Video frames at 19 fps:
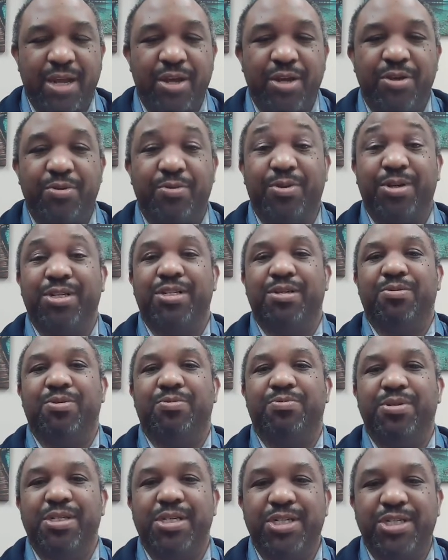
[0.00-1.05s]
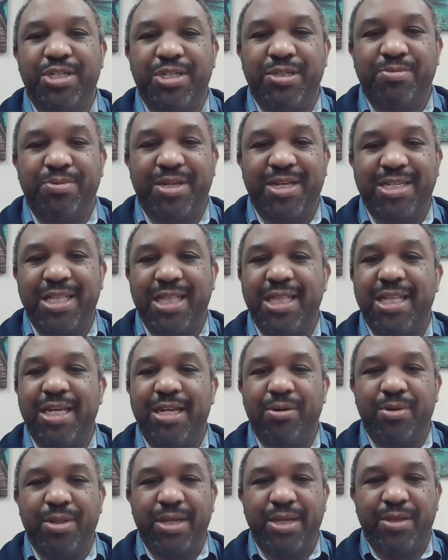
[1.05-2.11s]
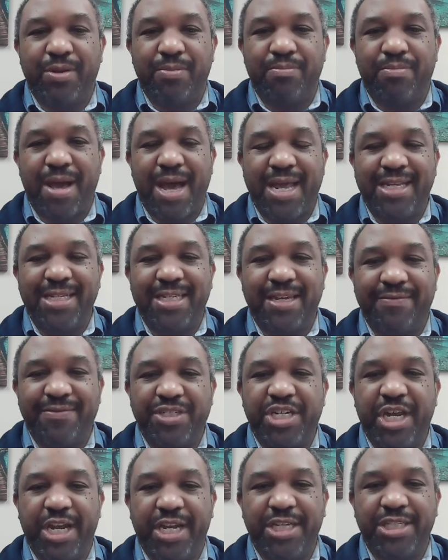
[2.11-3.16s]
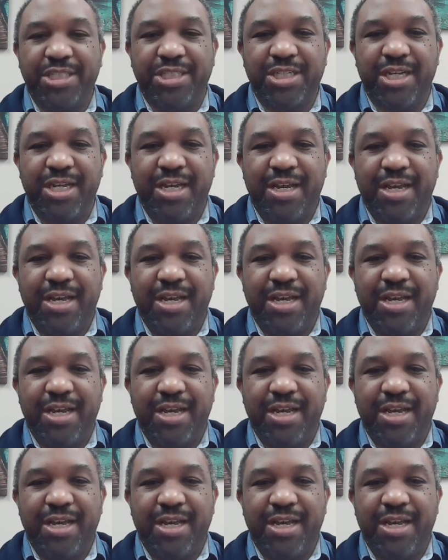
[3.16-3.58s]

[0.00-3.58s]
unreasonable positions because literally their bodies have changed,